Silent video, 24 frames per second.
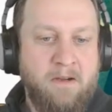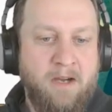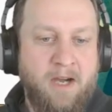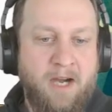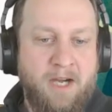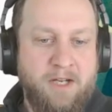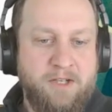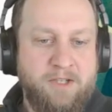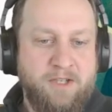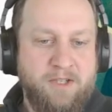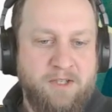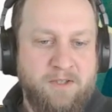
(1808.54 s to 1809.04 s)

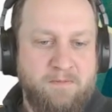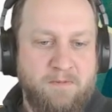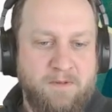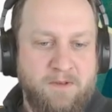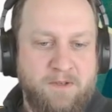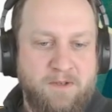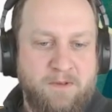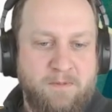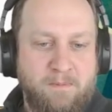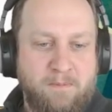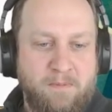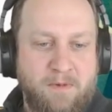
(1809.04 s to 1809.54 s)
just want
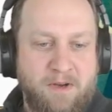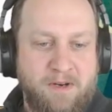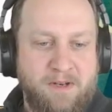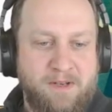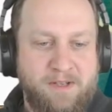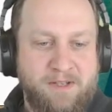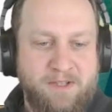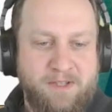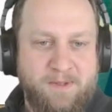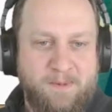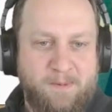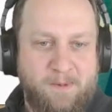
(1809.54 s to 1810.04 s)
to model
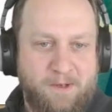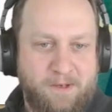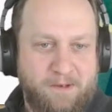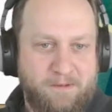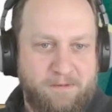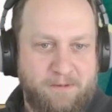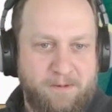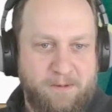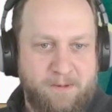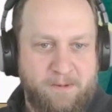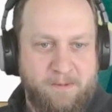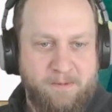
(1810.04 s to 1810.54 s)
this
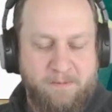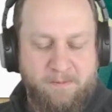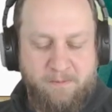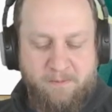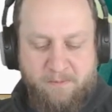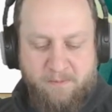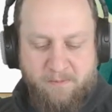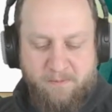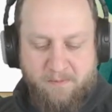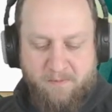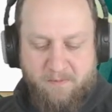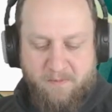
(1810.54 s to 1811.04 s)
workflow.
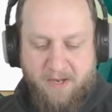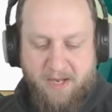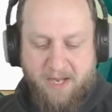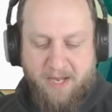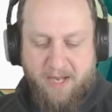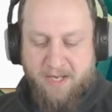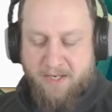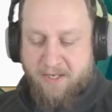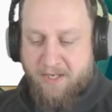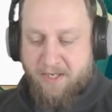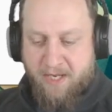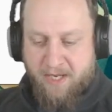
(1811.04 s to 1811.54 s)

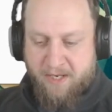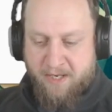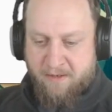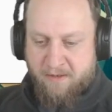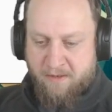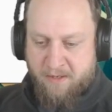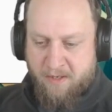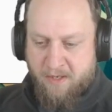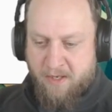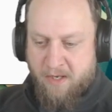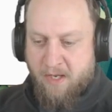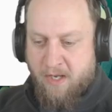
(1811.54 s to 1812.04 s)
And again,
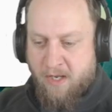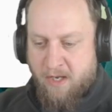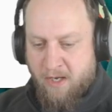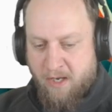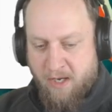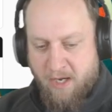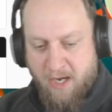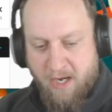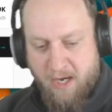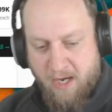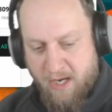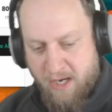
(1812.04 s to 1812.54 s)

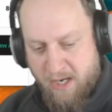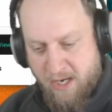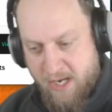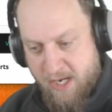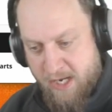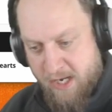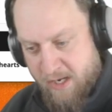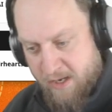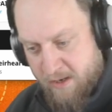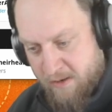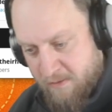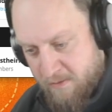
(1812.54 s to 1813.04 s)

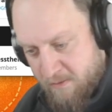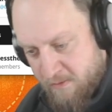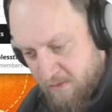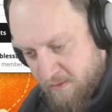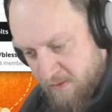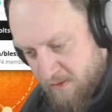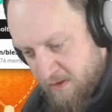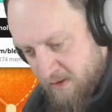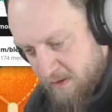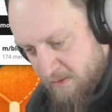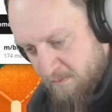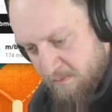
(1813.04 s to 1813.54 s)
my
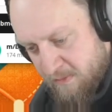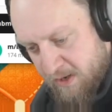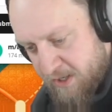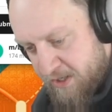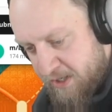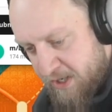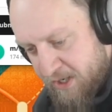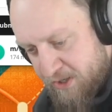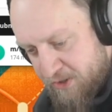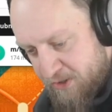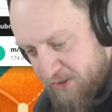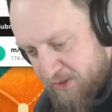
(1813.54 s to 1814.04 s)

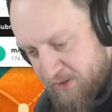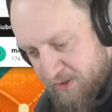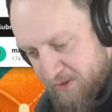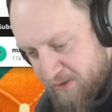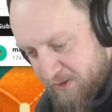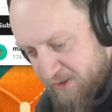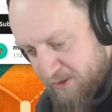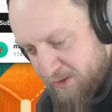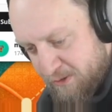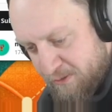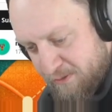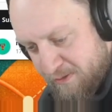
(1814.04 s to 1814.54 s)
intention is
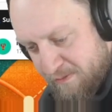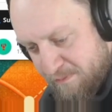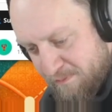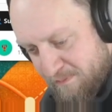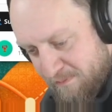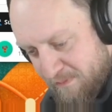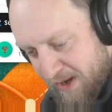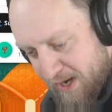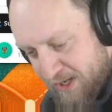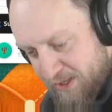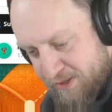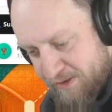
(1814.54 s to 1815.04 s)
not to
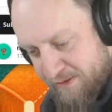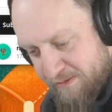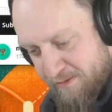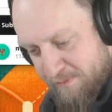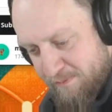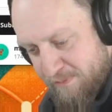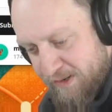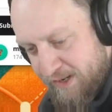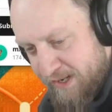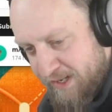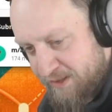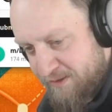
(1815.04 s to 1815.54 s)
actually
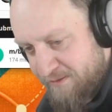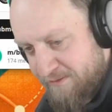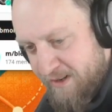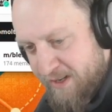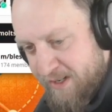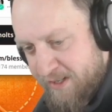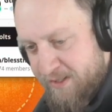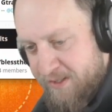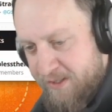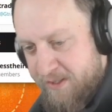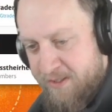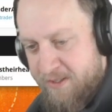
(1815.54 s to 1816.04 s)
replace
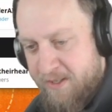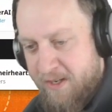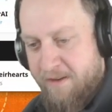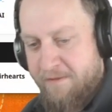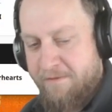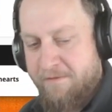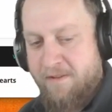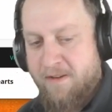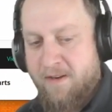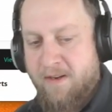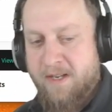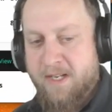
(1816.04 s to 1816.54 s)
writers. I
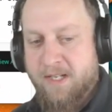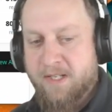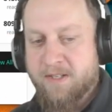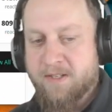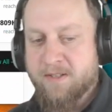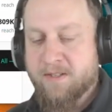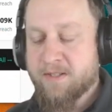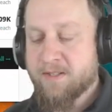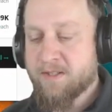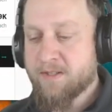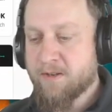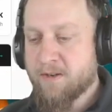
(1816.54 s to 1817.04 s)
feel like
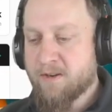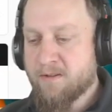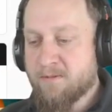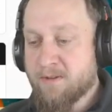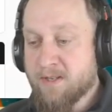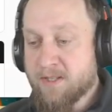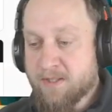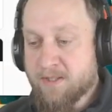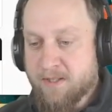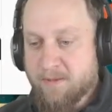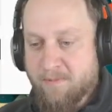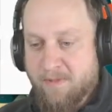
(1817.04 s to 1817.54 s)
there's always
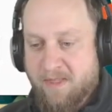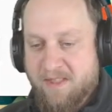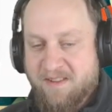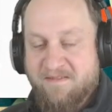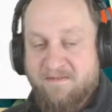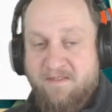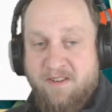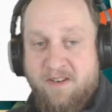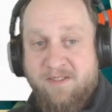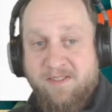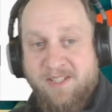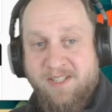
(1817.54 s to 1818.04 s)
something
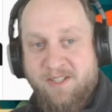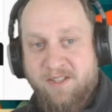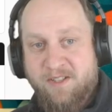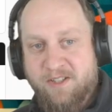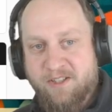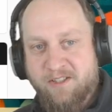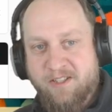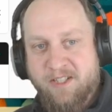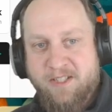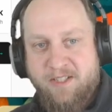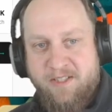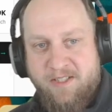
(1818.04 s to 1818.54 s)
very
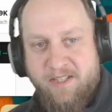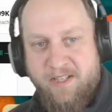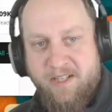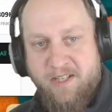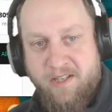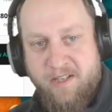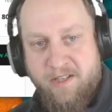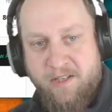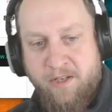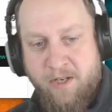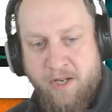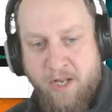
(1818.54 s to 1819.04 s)
interesting
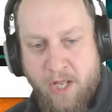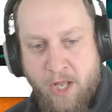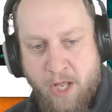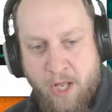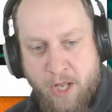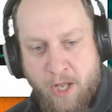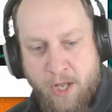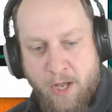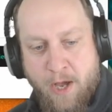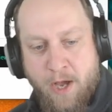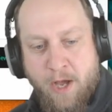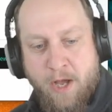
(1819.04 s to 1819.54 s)
in
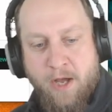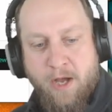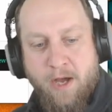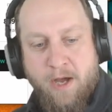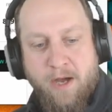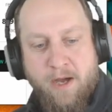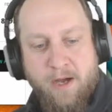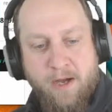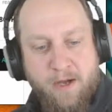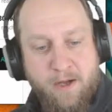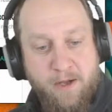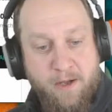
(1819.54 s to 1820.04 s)

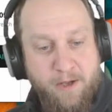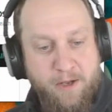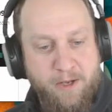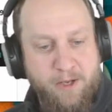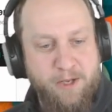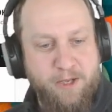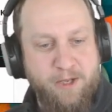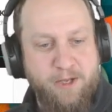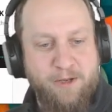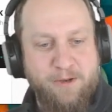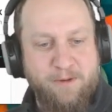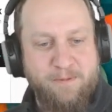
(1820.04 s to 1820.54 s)

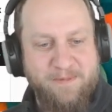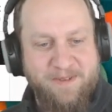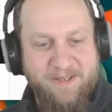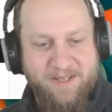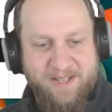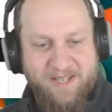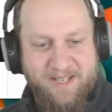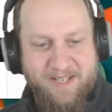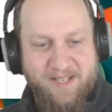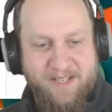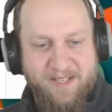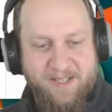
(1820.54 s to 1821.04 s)
human
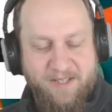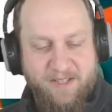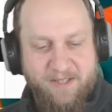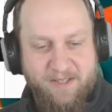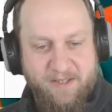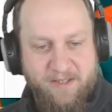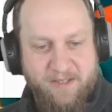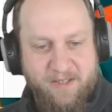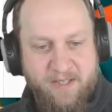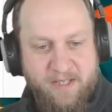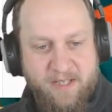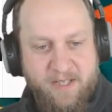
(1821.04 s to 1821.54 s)
art
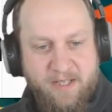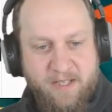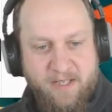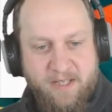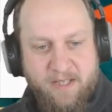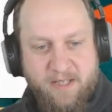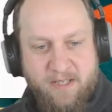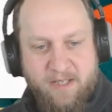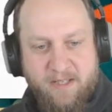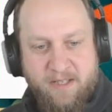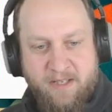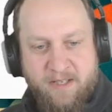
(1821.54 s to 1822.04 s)

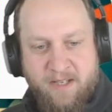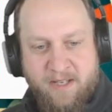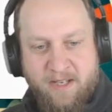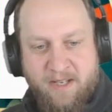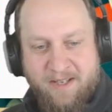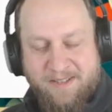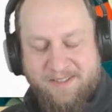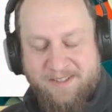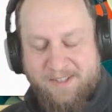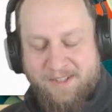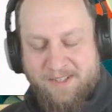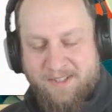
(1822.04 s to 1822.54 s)

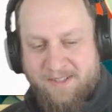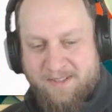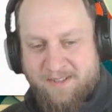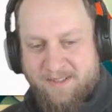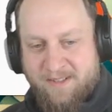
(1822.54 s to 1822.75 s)
that